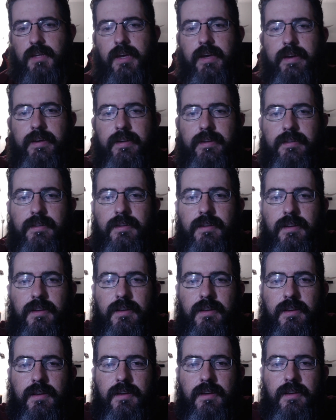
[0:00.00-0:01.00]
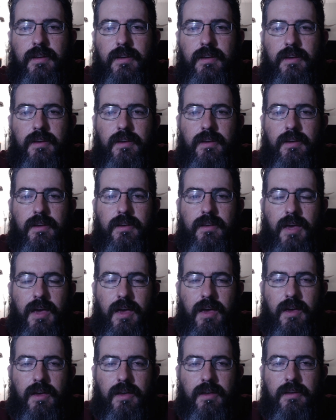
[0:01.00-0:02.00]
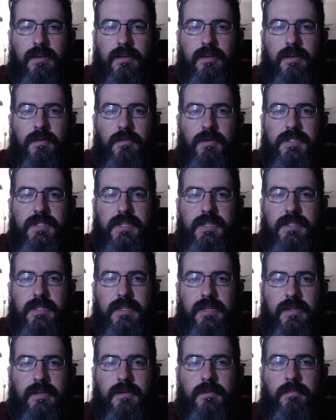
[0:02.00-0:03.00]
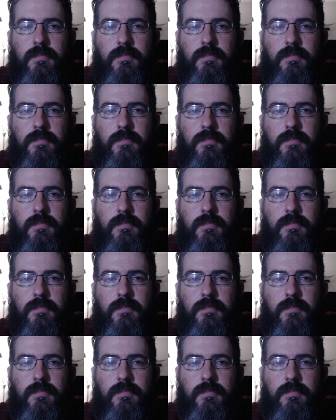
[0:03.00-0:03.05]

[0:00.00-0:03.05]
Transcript: and yeah, it wasn't easy.